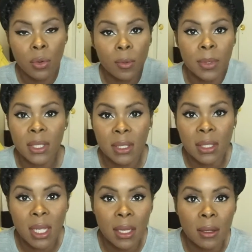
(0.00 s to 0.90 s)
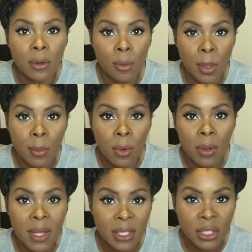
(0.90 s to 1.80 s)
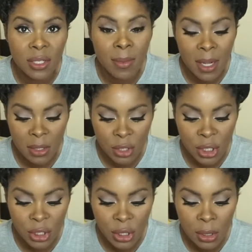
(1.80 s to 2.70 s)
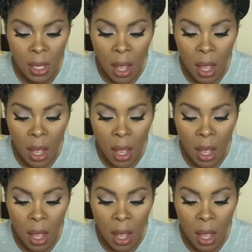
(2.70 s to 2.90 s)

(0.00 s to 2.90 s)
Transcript: into the skin a little bit more. That's just my suggestion.